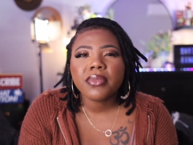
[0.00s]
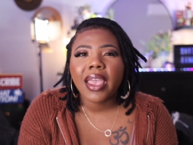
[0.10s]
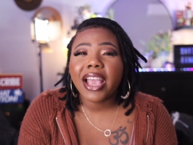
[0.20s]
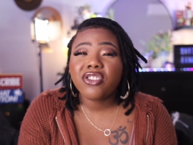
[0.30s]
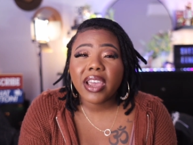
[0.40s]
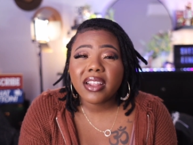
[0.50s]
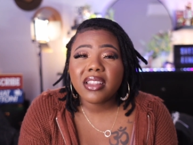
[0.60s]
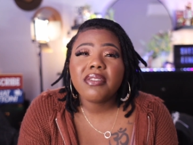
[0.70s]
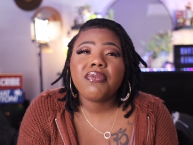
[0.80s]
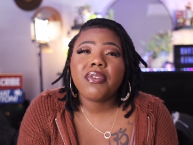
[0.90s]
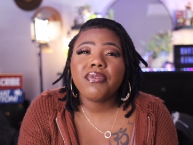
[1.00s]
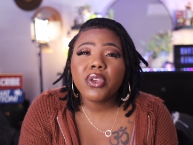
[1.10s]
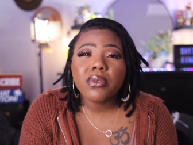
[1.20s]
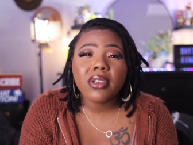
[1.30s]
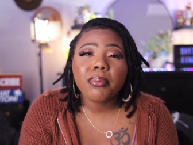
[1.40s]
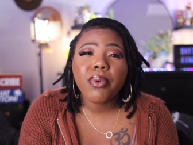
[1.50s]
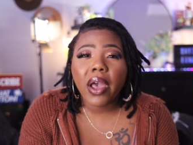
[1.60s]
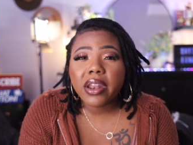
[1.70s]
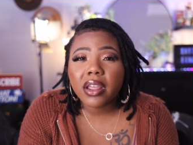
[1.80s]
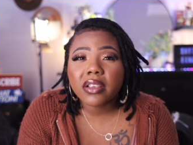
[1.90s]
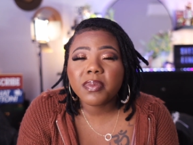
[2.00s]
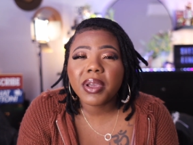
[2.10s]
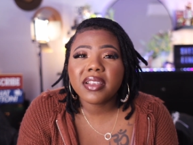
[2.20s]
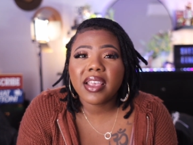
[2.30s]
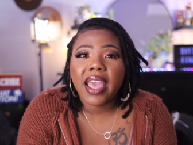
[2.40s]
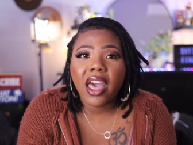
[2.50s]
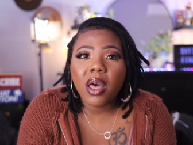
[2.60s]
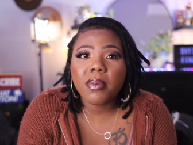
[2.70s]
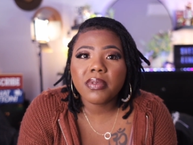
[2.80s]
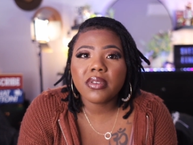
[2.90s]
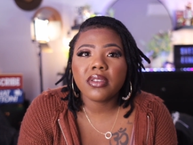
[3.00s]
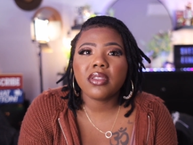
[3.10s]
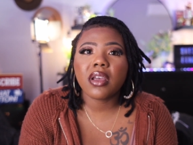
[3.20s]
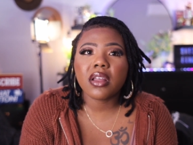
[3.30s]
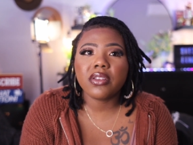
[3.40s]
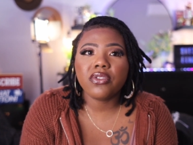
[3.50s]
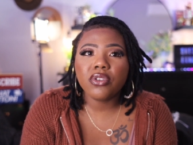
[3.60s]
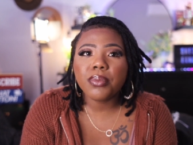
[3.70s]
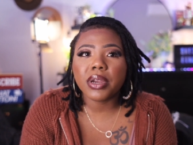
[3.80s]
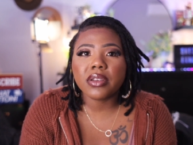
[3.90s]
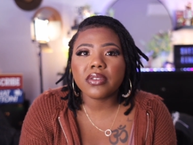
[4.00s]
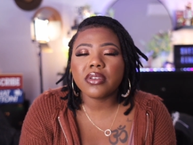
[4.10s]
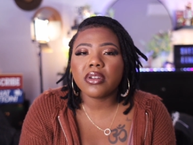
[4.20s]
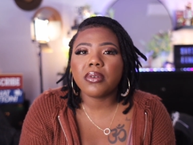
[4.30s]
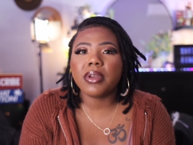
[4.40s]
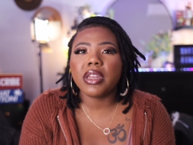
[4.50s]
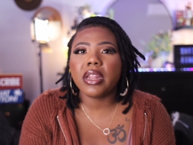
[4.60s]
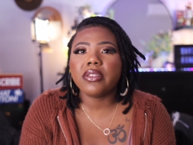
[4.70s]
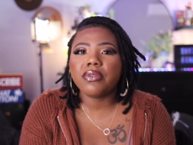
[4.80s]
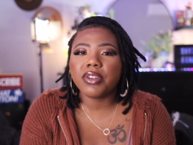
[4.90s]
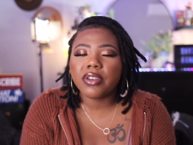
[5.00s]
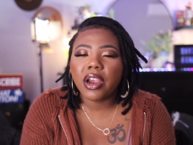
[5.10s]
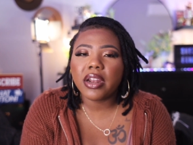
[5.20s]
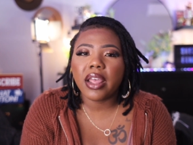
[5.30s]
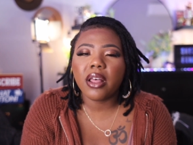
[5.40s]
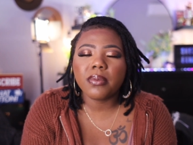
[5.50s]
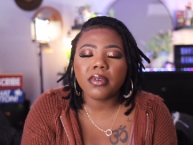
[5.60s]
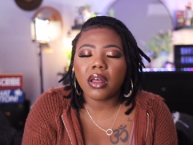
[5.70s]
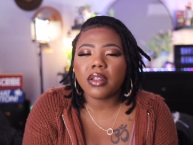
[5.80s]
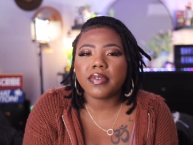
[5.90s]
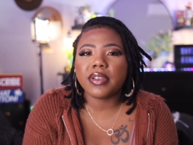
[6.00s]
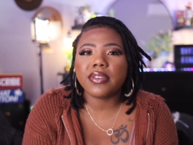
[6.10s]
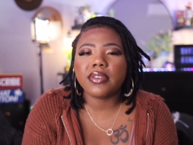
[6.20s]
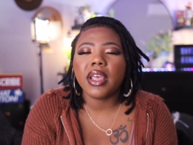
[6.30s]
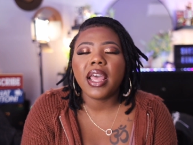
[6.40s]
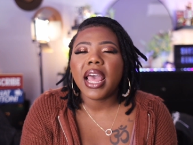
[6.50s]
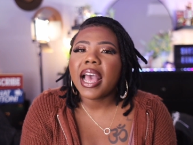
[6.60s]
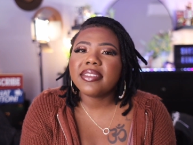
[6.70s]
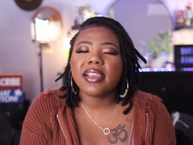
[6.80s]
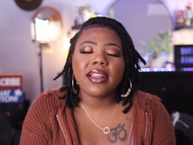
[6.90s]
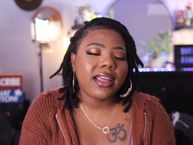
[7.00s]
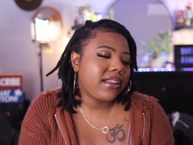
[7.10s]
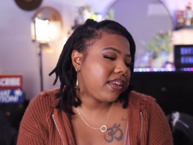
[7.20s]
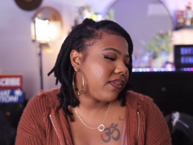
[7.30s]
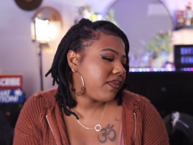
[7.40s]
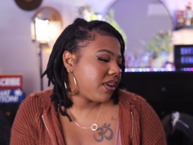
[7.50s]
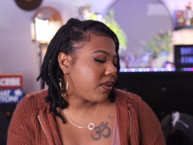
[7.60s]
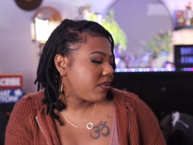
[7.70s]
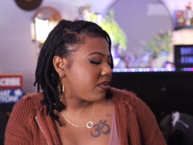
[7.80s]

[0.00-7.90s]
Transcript: I try to leave reviews on products because it helps the consumers, you know, and in return it helps all of us as a collective, you know.